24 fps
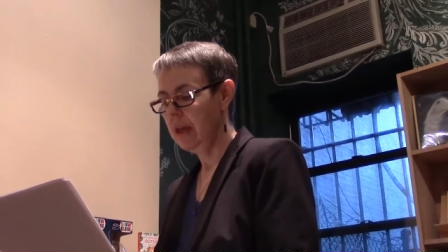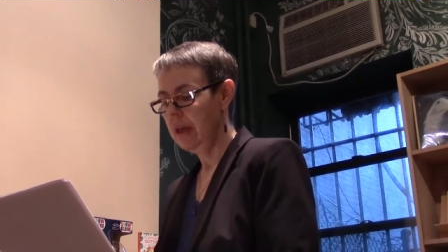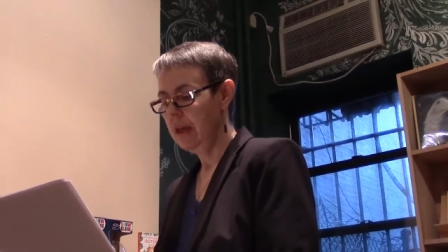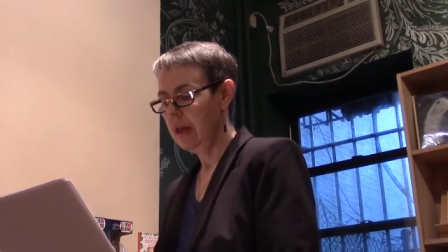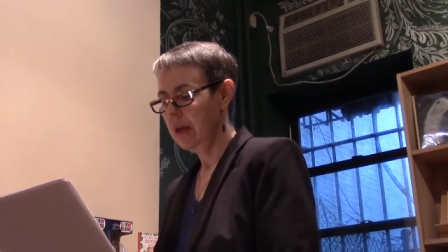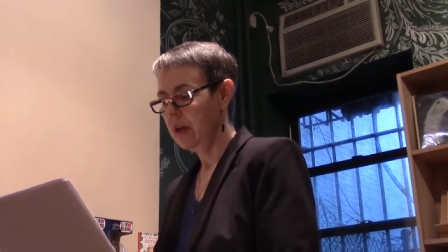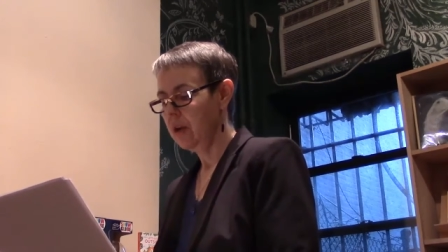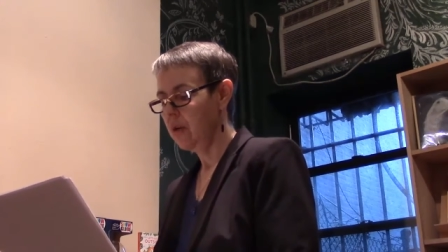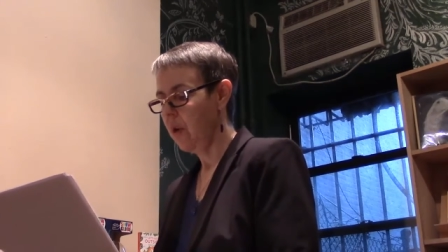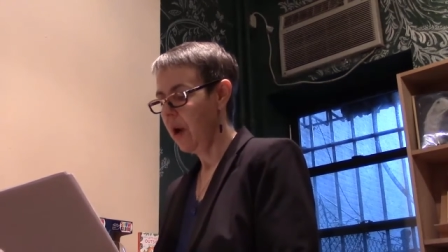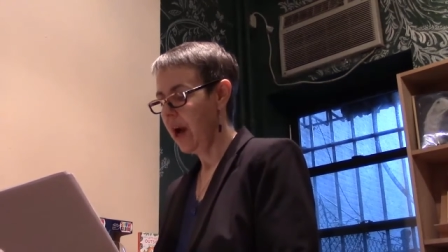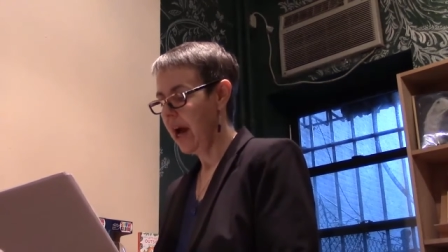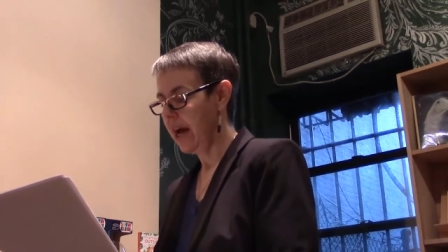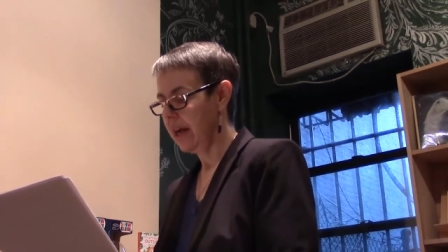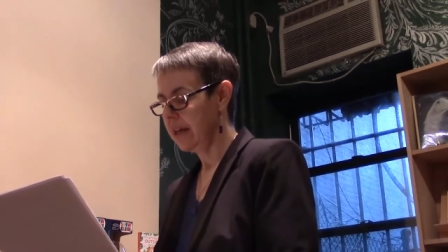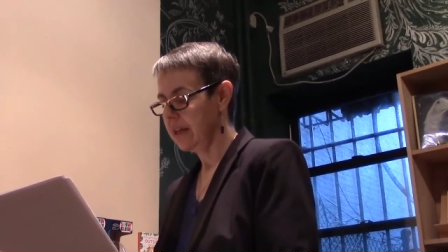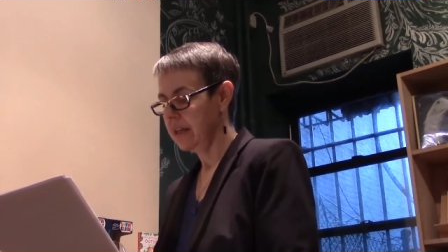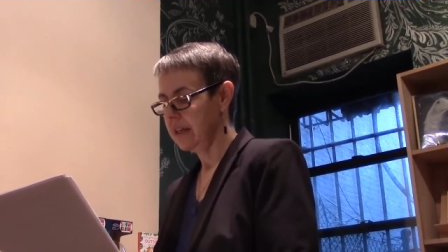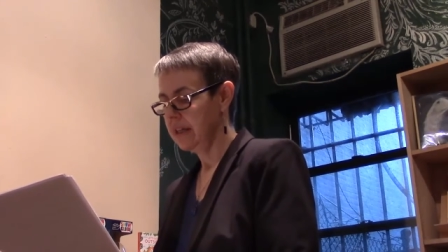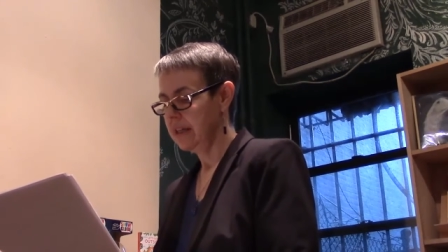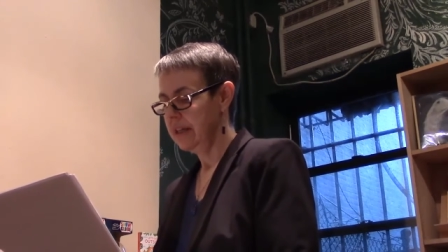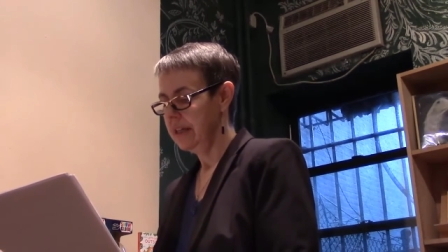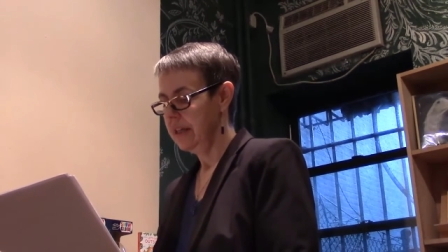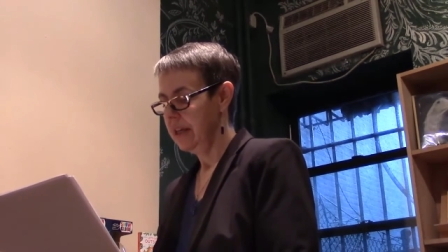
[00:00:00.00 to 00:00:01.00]
Quack,
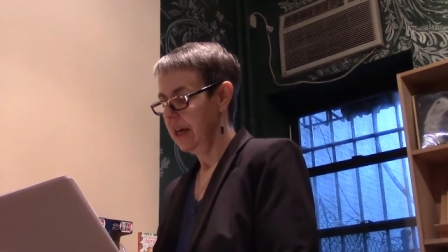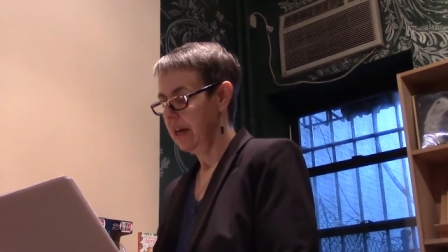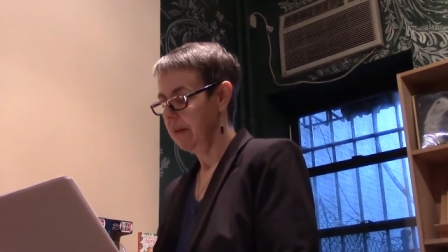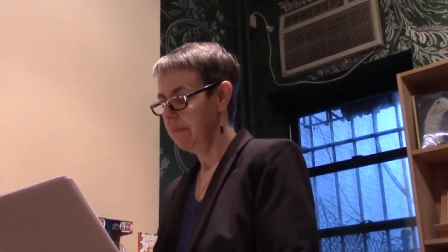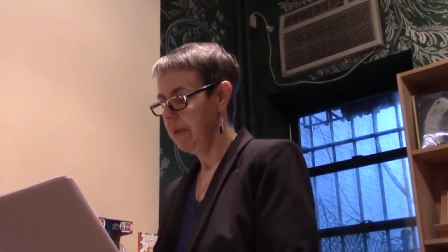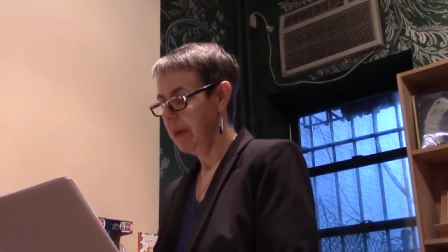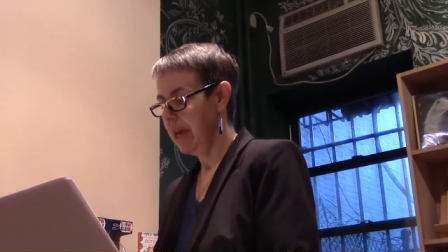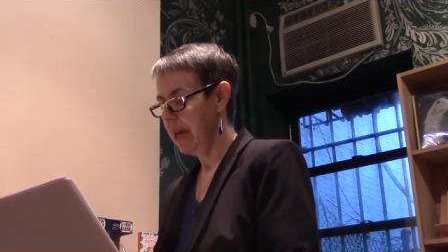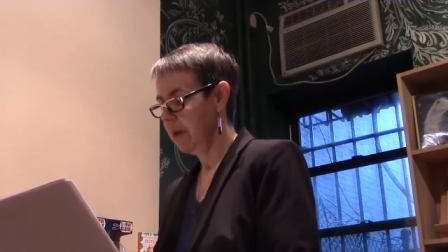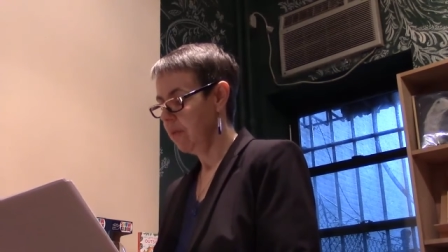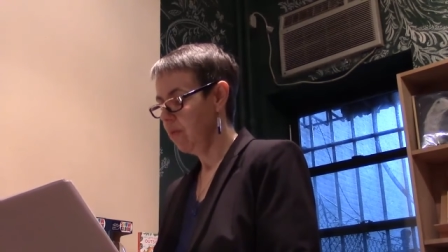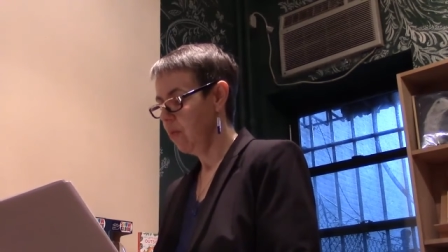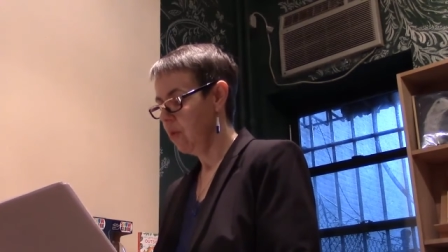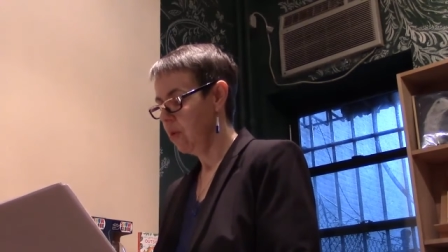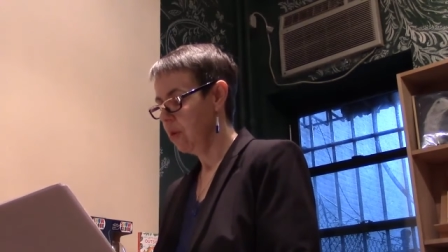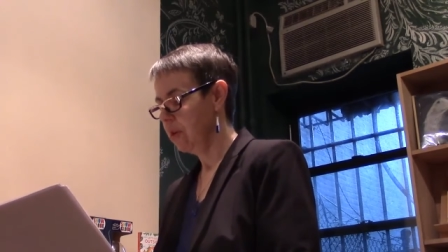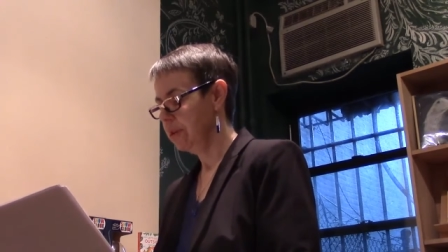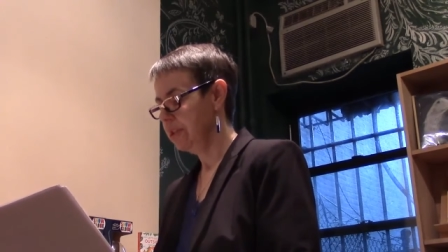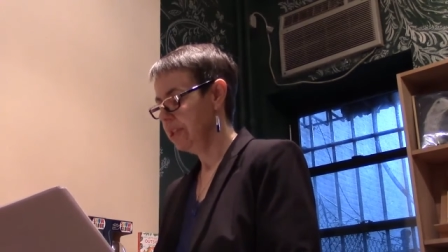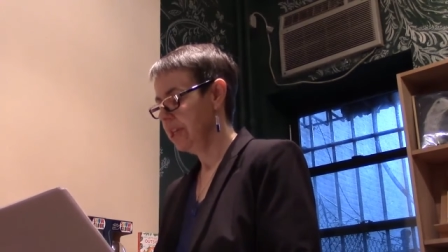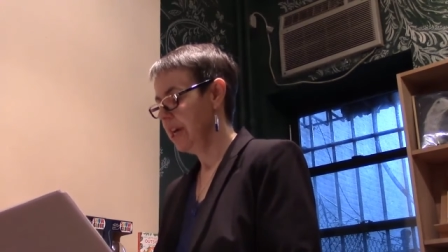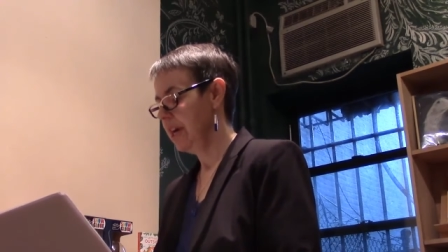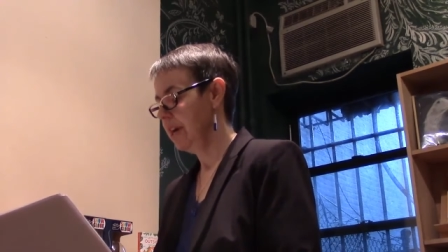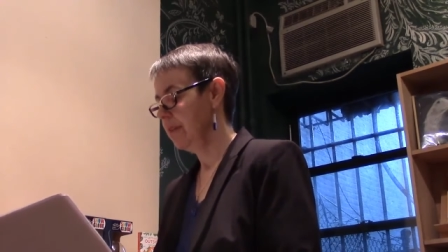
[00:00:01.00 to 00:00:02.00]
a man worn
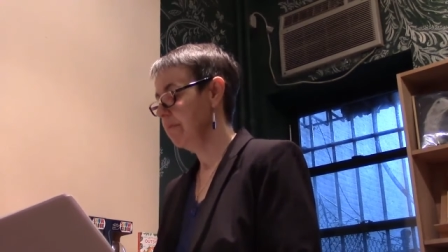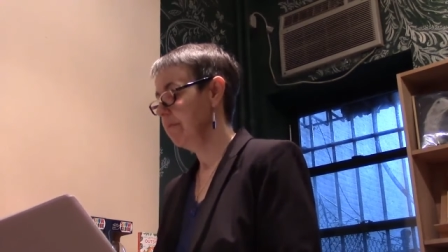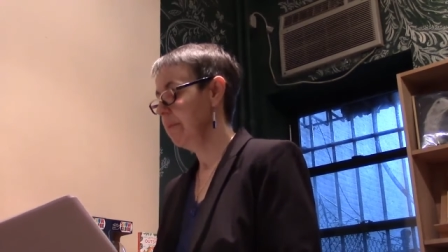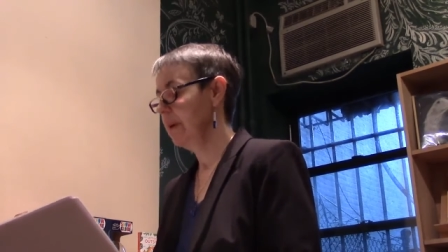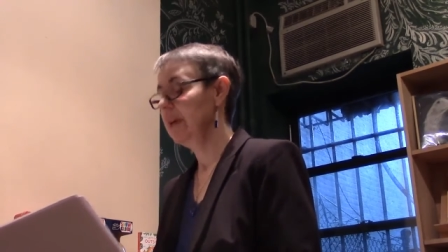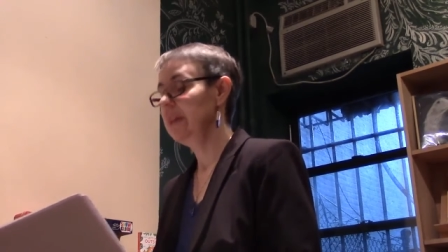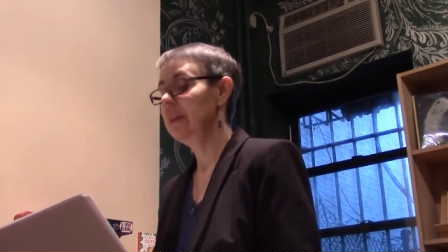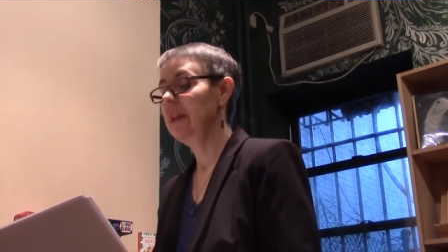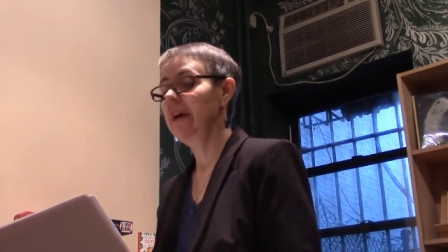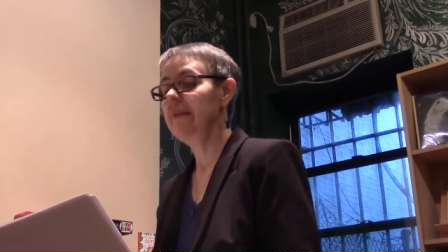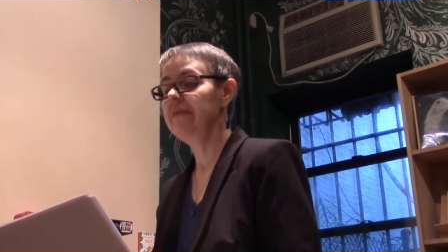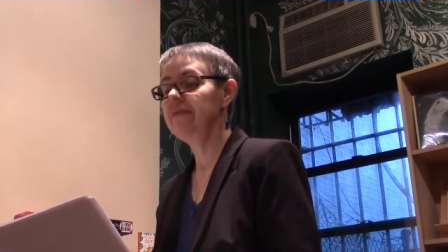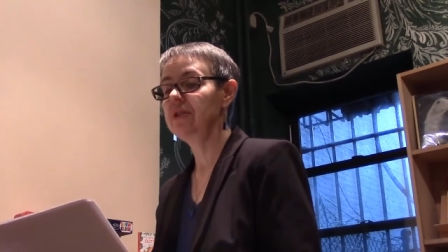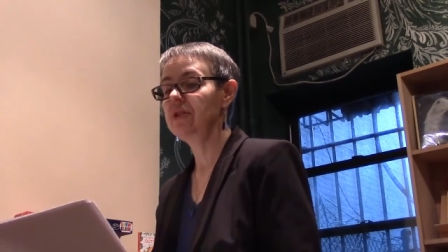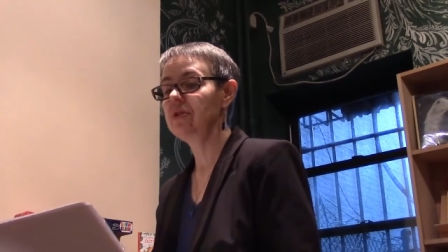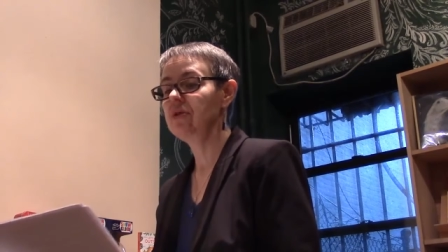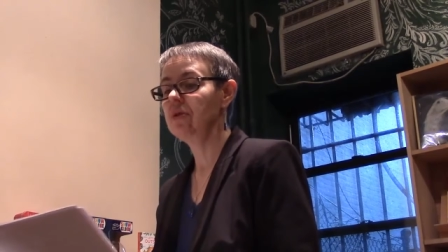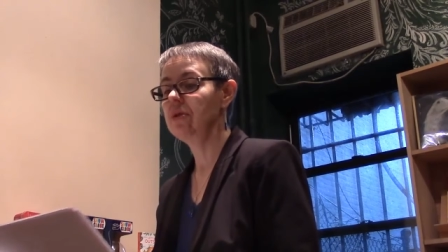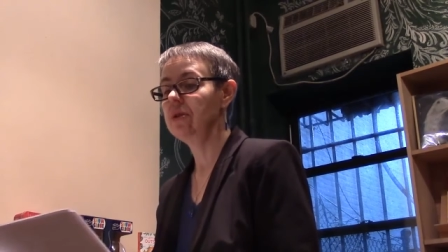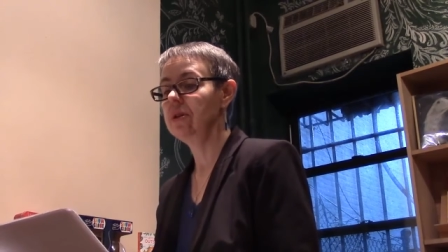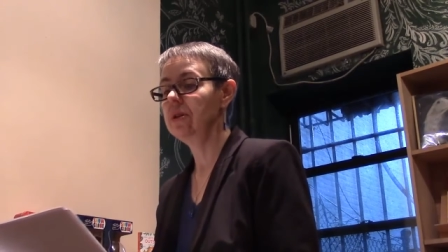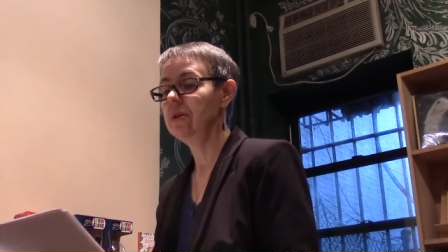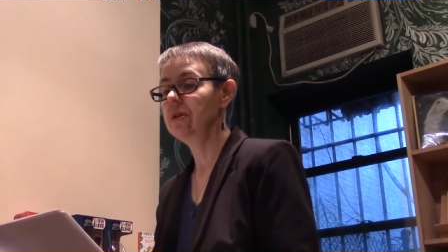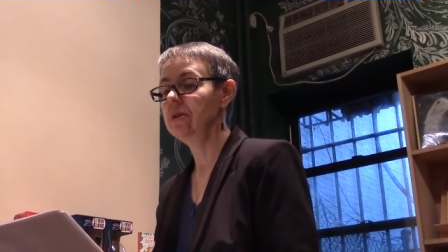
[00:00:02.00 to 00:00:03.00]
down by life's
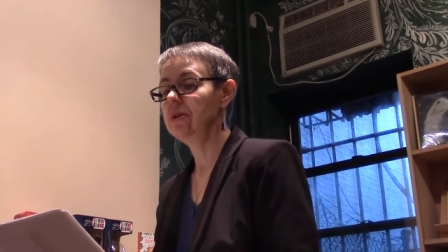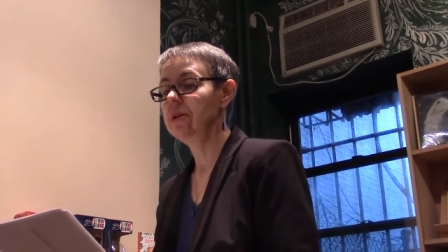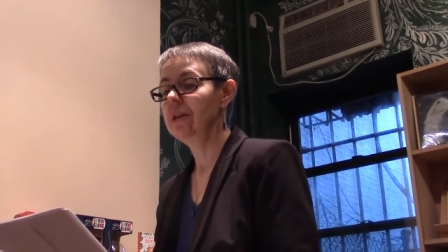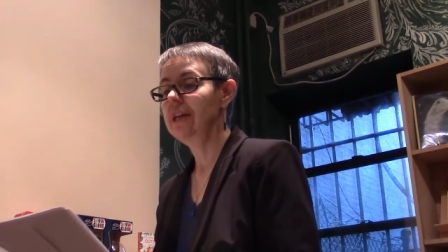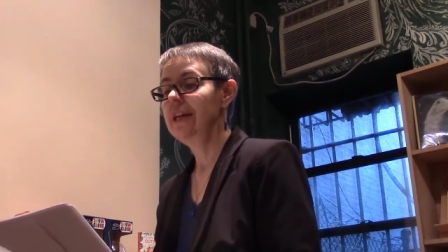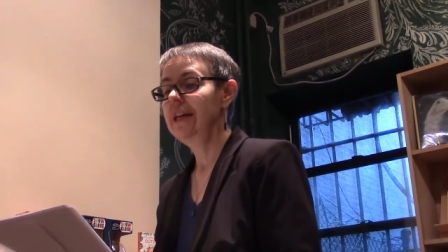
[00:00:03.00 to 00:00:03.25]
toil,